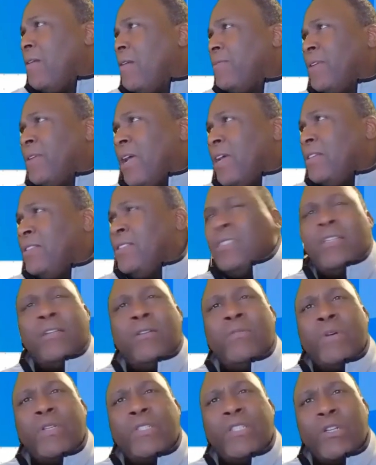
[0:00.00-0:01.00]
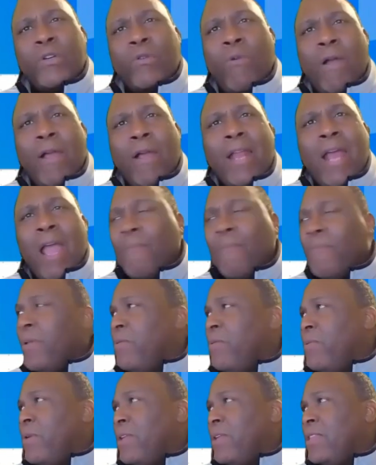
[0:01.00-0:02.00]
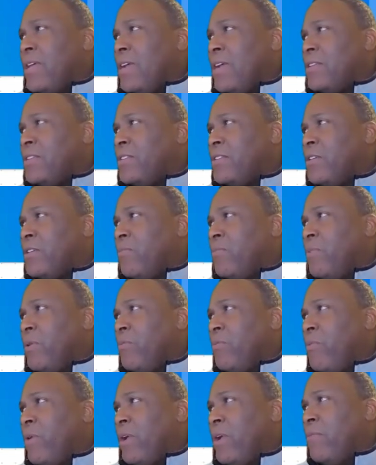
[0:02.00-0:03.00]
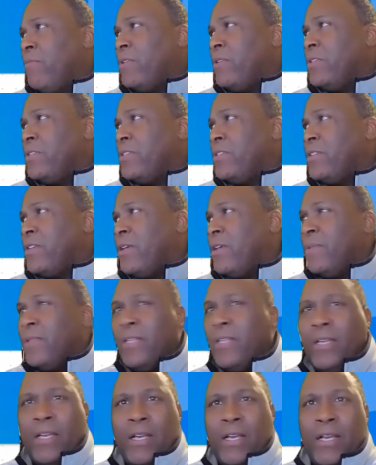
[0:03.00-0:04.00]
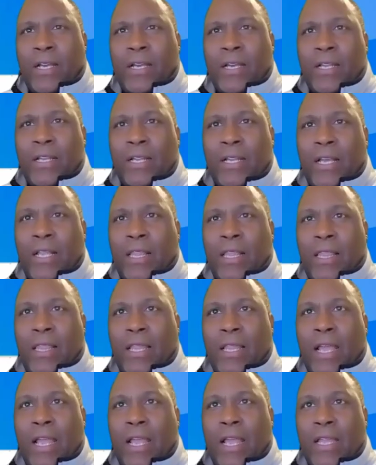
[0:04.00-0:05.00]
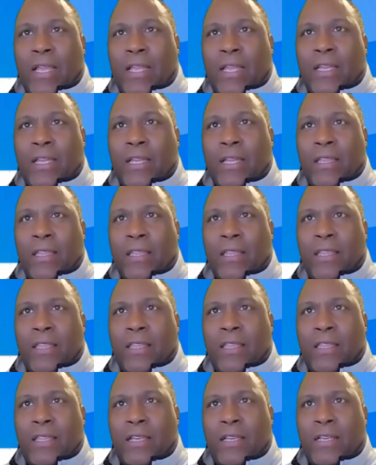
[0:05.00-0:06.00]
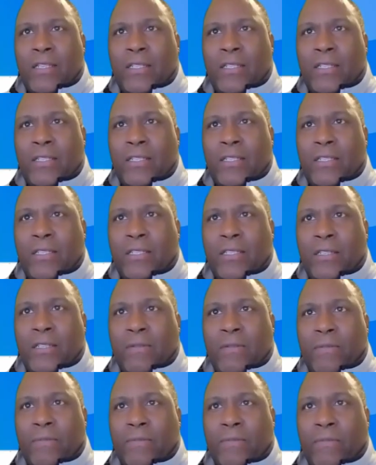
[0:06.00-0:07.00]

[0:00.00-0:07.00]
I still wasn't quite happy with that. So we went with something like this.